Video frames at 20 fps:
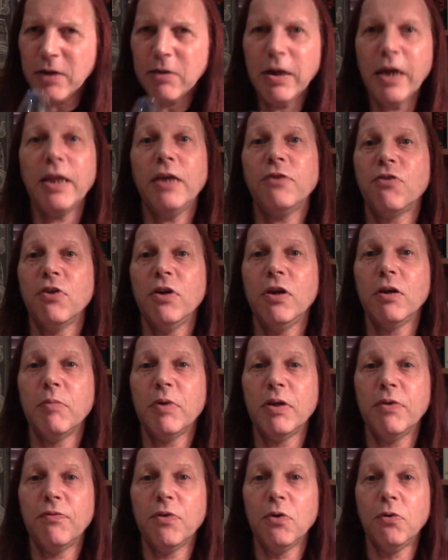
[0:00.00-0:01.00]
yeah, there's a little
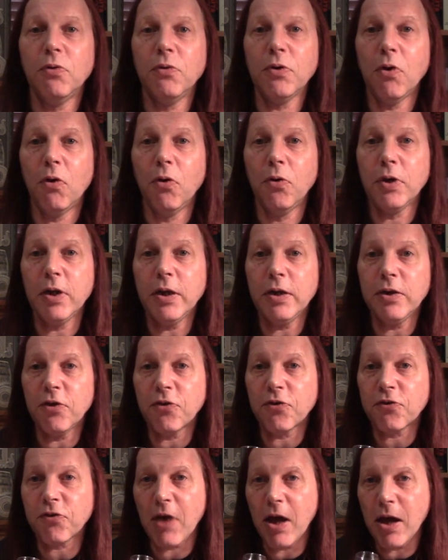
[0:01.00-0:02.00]
bit of an
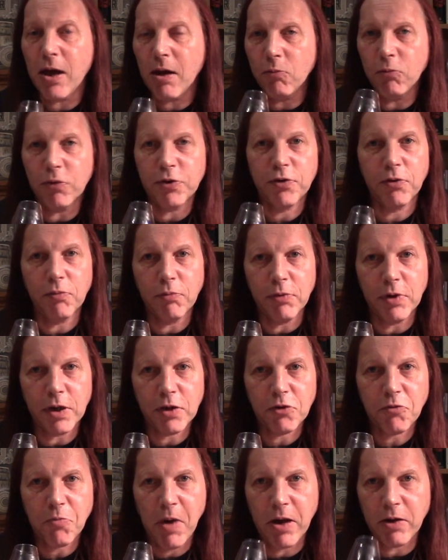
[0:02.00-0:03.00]
oiliness there, which you would
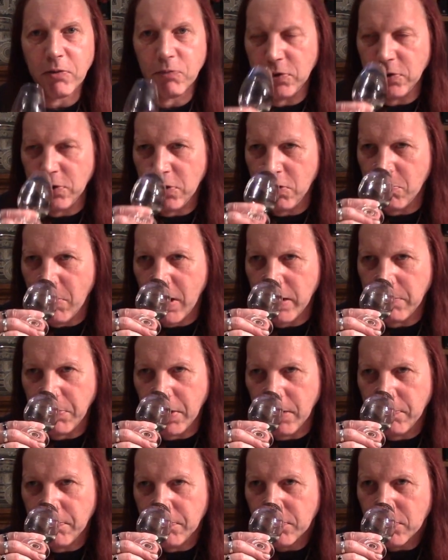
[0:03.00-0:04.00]
expect with new make,
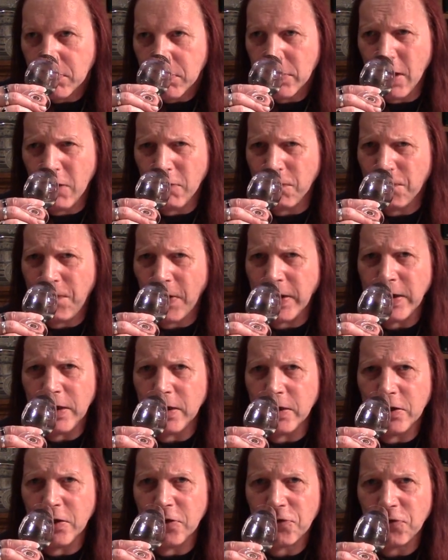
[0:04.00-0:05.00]
but no
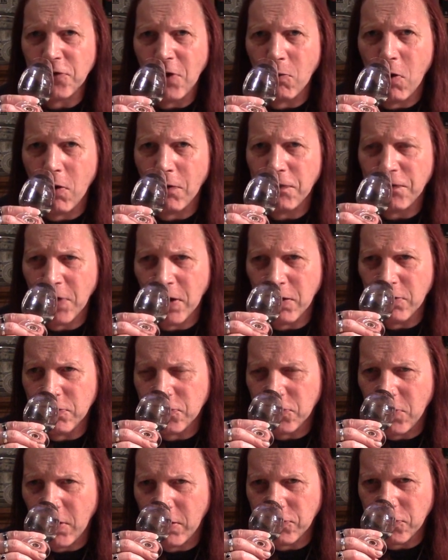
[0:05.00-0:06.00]
faintiness, no off
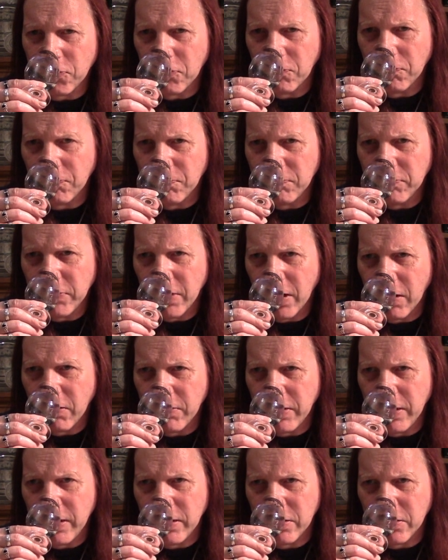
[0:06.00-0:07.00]
notes, no sort of, you know,
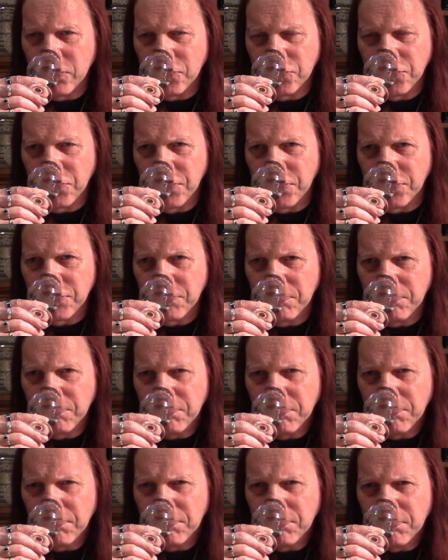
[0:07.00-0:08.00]
it is just,
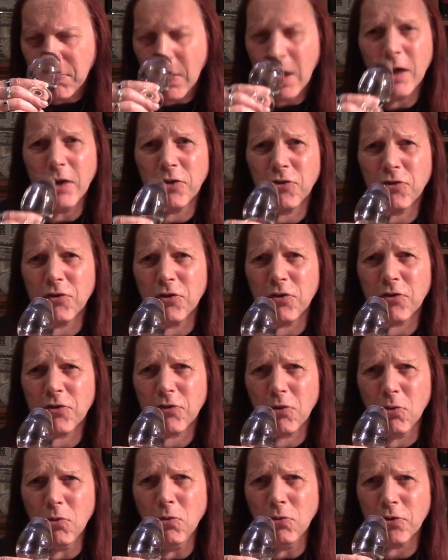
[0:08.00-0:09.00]
it's
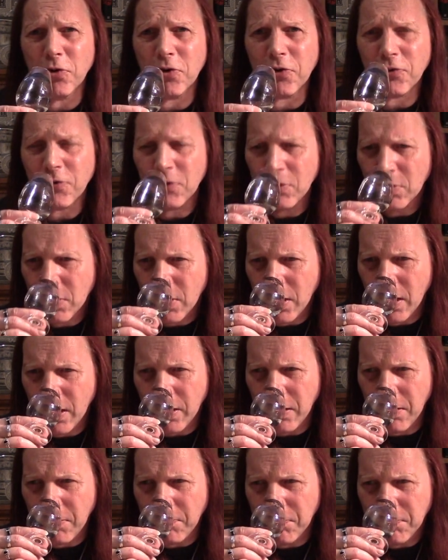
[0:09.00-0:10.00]
just gorgeous.
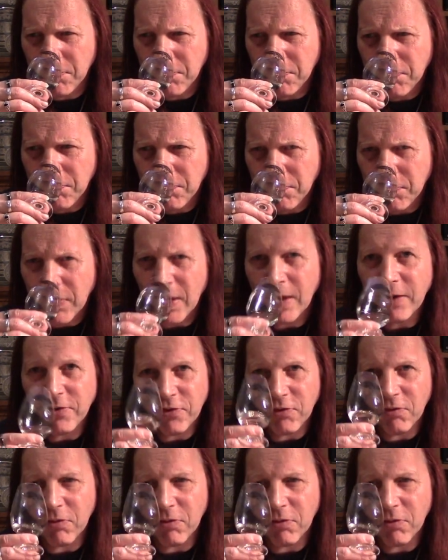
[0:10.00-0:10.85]
Let's see